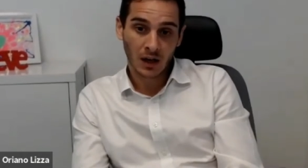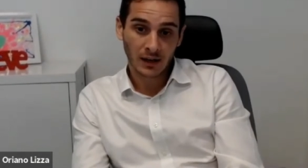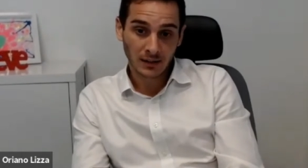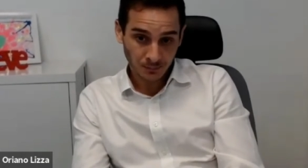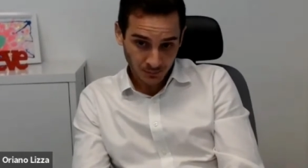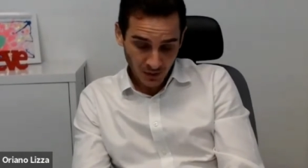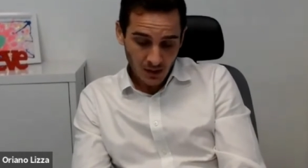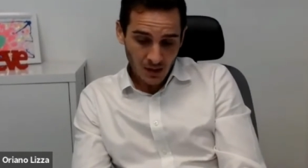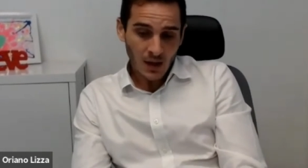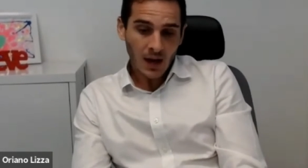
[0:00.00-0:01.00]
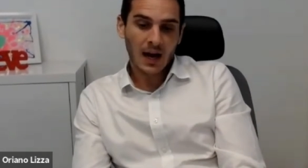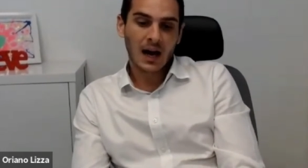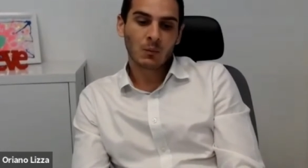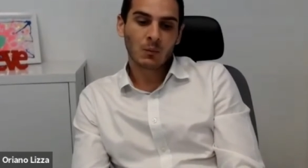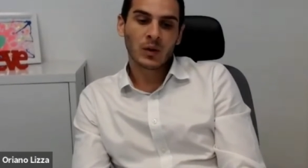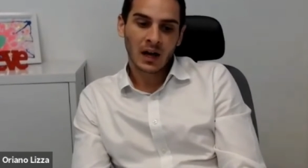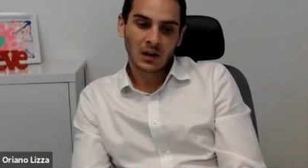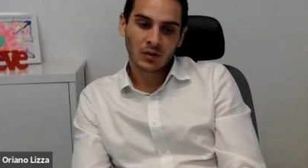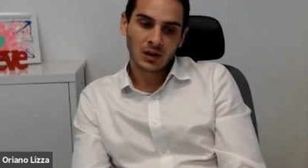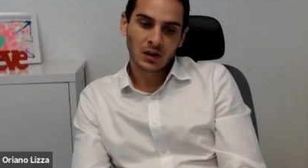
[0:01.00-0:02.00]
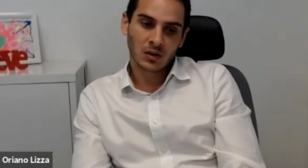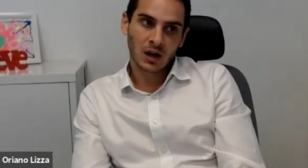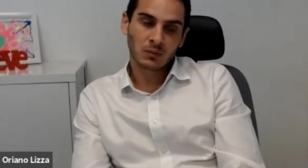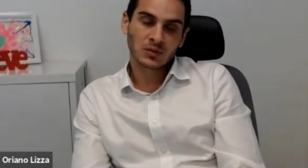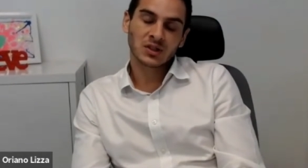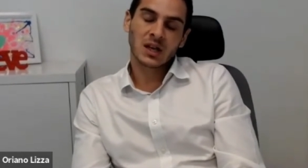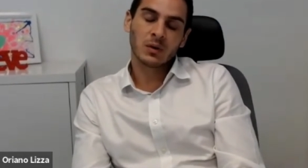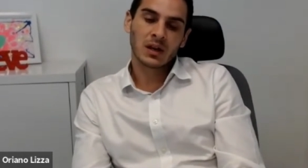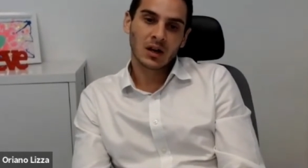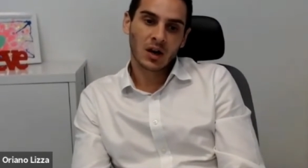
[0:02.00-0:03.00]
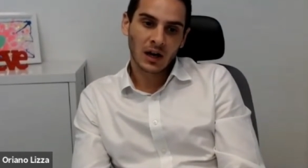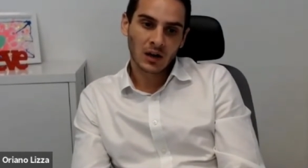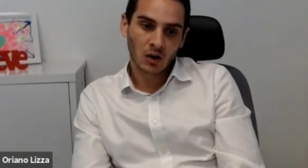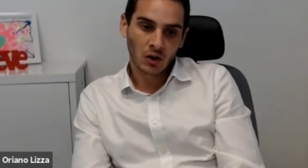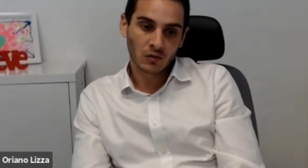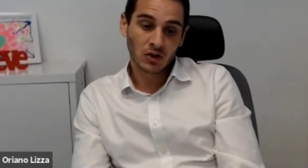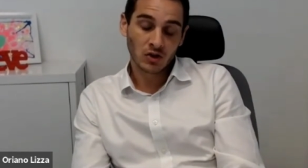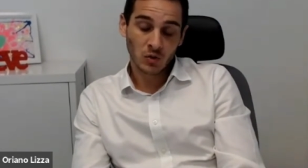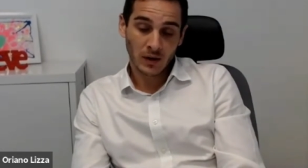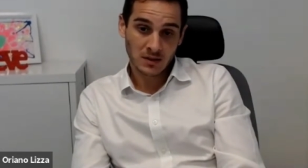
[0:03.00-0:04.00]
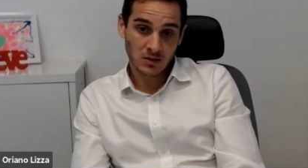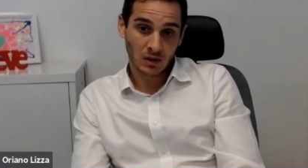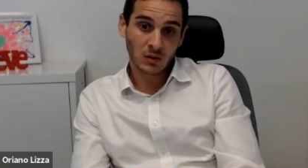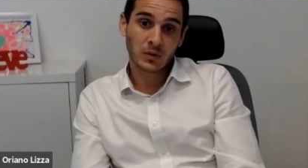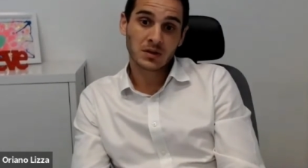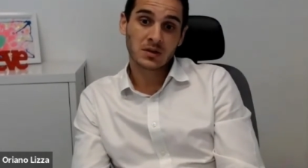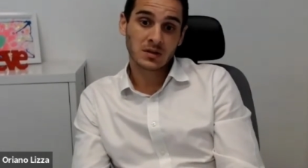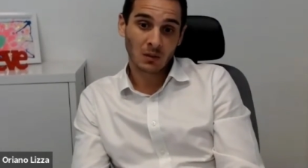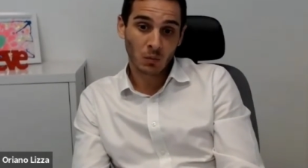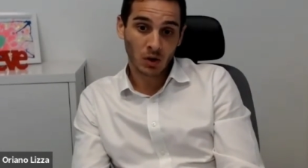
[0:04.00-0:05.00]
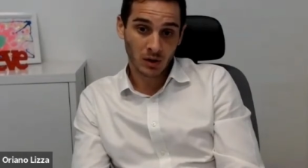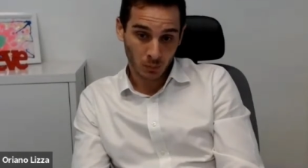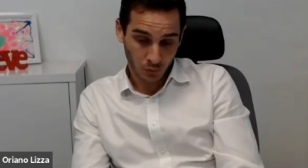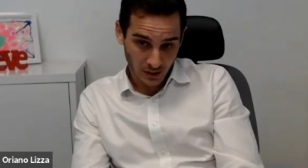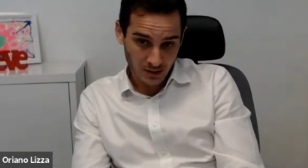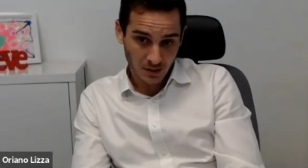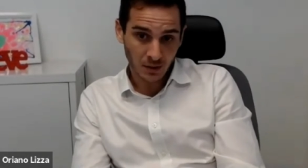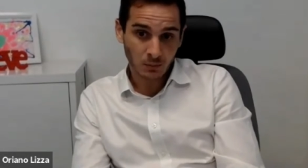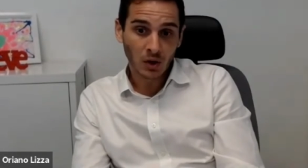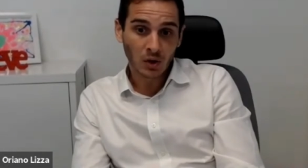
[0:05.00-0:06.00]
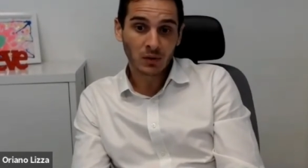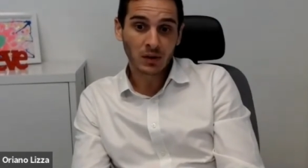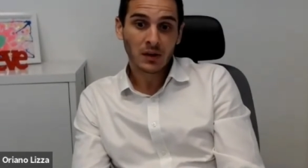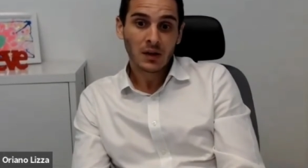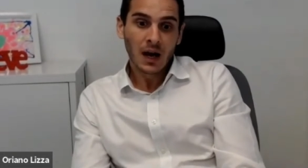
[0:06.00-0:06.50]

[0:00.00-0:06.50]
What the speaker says: higher. We are looking at, I'm also keeping an eye on the US dollar, which is somewhat compressed at the moment.